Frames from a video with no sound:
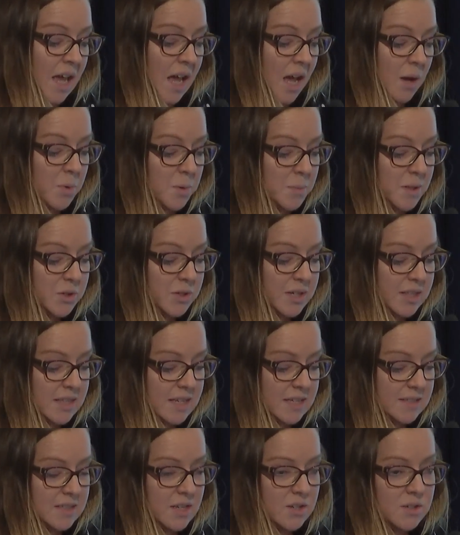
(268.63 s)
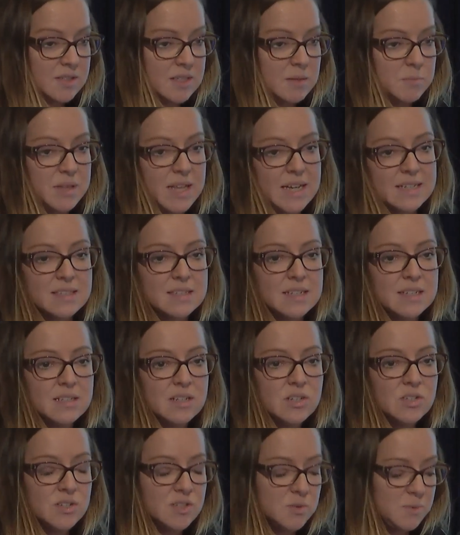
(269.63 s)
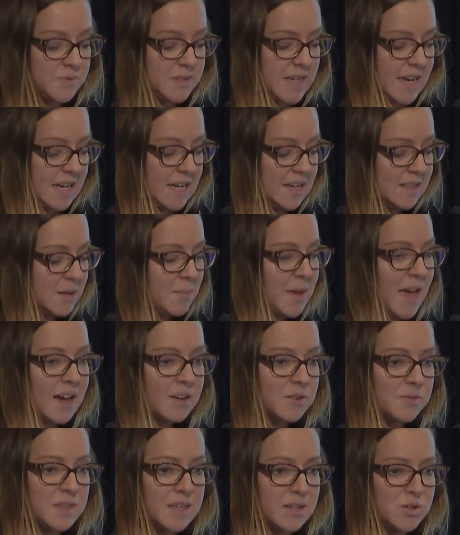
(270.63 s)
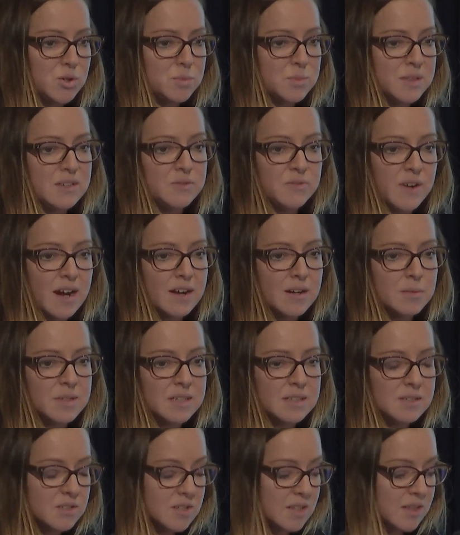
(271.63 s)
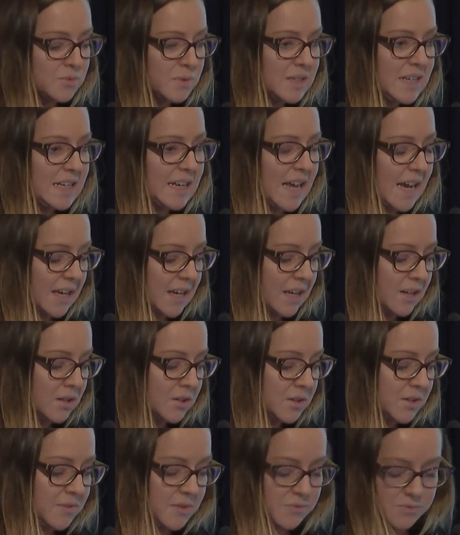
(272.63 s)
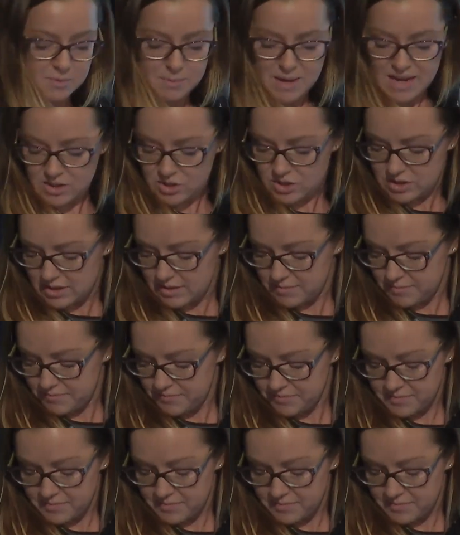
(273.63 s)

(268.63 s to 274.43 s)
And when we look at these cells in plastic dishes, we've taken them out of their normal environment, so they're really lacking a lot of information.